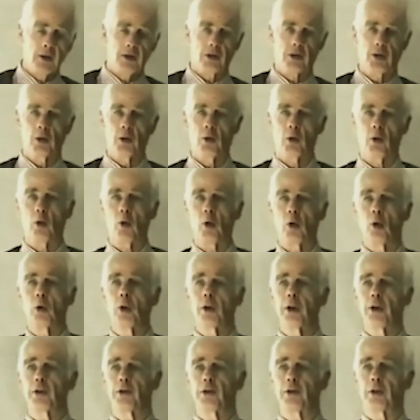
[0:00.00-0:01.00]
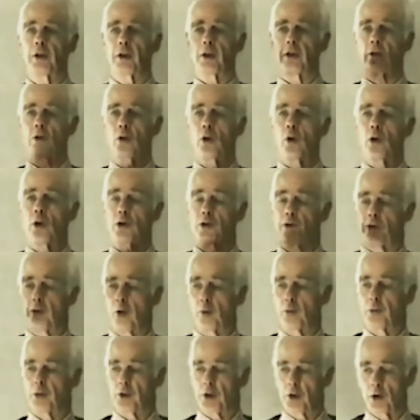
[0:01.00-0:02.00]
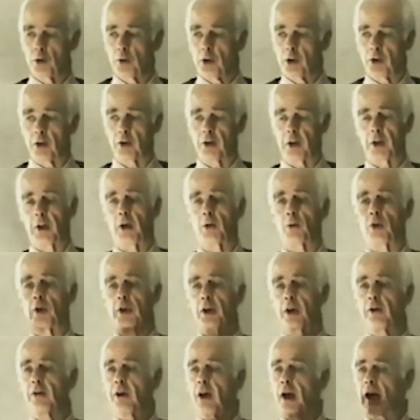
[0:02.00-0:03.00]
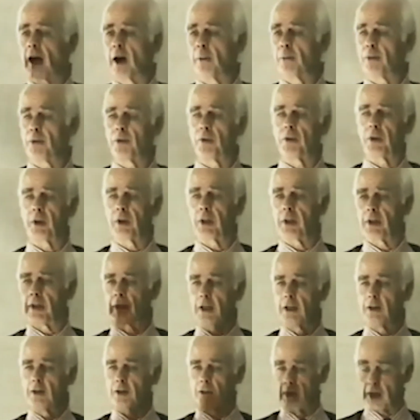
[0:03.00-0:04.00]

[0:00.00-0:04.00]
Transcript: So all these things always formed the unity, and whatever happened in any